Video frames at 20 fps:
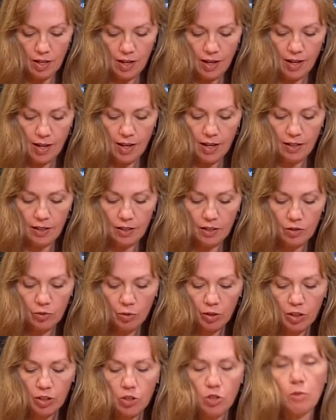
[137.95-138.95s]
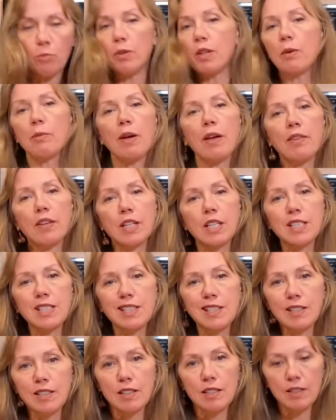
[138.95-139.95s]
And this really should be about the
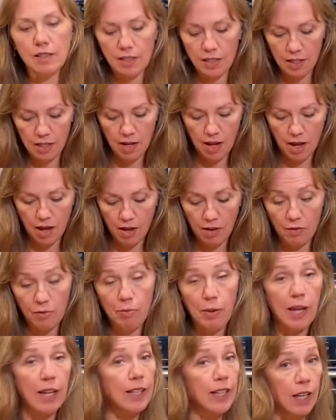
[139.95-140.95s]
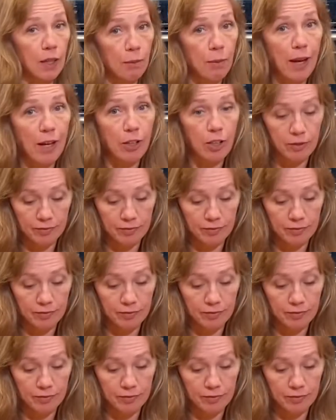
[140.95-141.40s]
consistency of pancake batter.